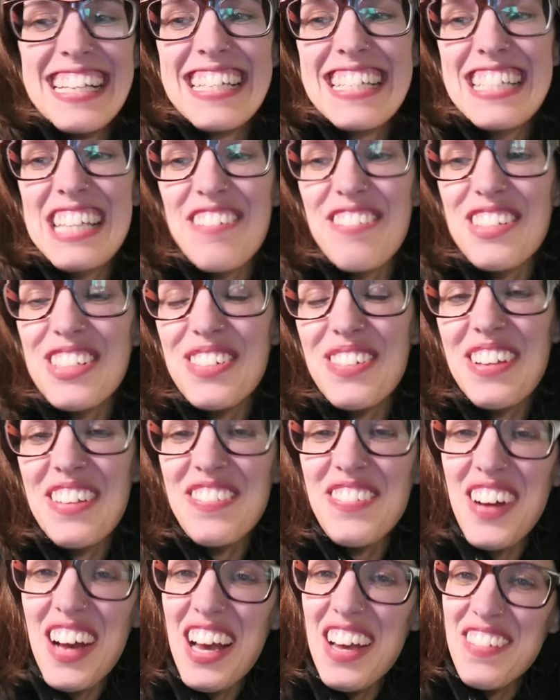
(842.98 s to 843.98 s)
seven
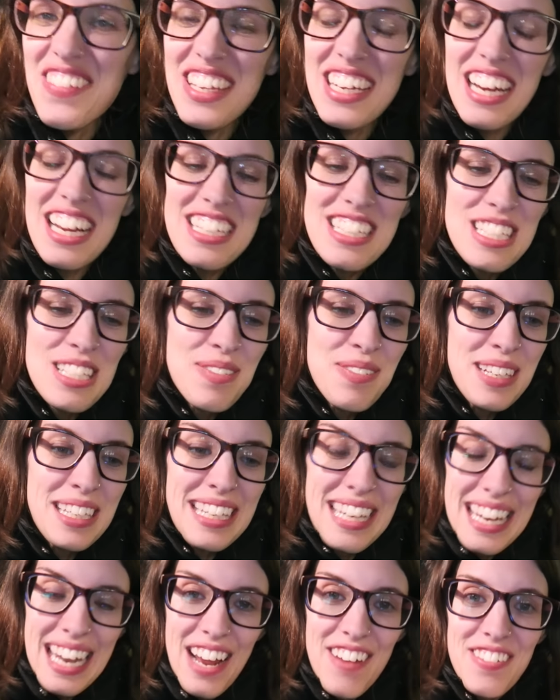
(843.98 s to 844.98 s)
twenty-five, and I just want to
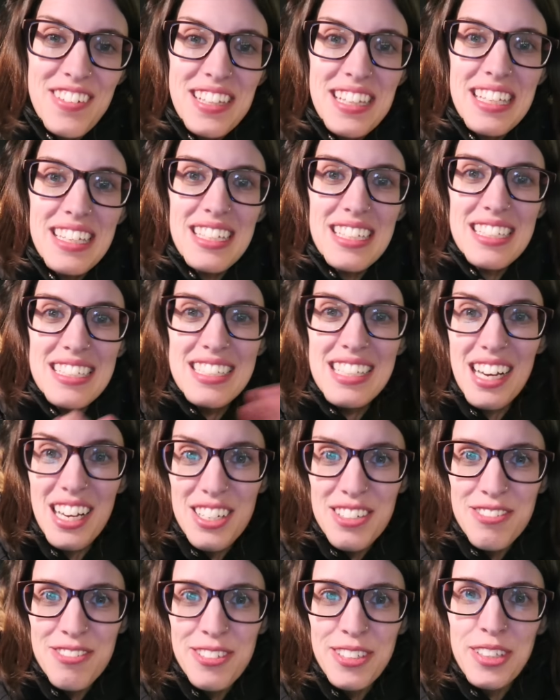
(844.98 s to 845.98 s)
get everything
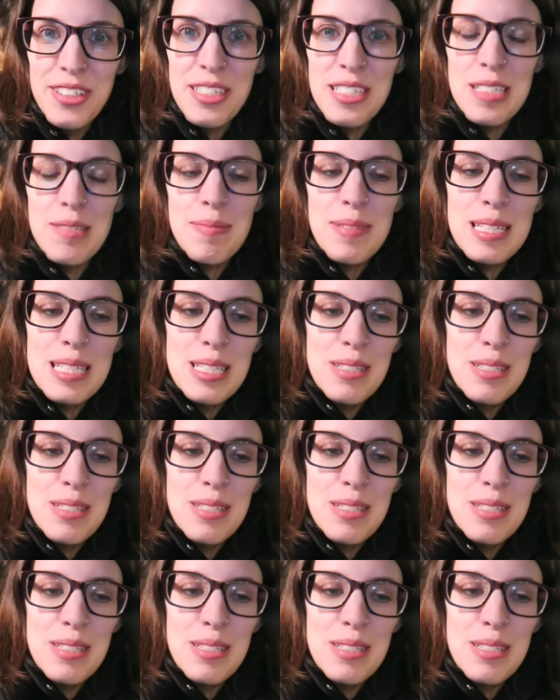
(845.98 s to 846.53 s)
done for Christmas.